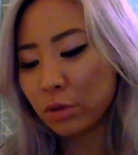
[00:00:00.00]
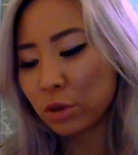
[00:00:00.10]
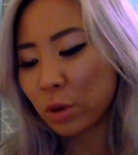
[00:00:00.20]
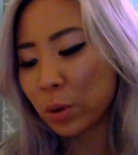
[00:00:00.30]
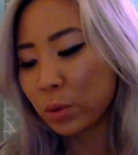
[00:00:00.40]

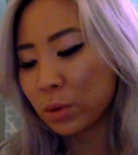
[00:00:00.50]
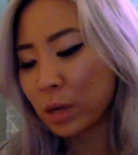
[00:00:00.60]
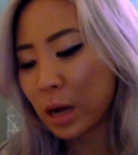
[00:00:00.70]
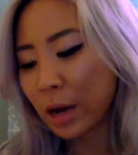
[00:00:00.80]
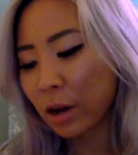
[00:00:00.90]
So
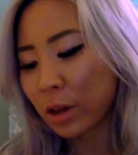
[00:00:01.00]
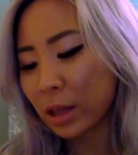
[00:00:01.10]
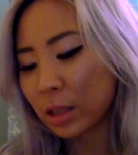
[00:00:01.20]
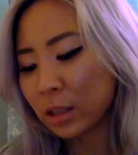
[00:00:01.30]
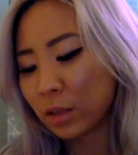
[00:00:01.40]
I got
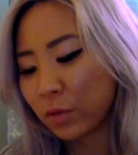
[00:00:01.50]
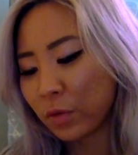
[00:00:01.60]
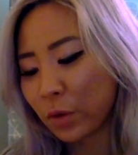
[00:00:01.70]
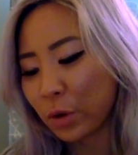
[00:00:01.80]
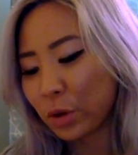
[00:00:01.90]
this
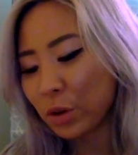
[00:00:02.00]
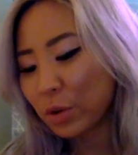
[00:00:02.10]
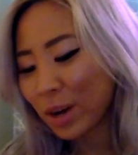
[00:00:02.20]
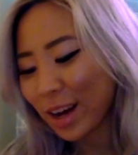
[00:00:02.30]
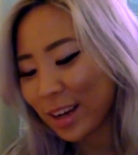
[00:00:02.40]
for
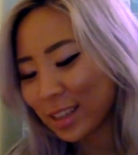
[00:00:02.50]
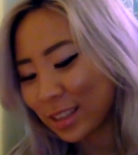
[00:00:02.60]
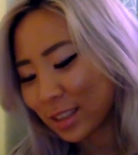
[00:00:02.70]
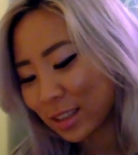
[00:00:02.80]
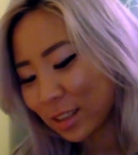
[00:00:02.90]
you
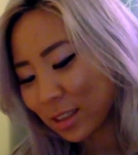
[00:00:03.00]
guys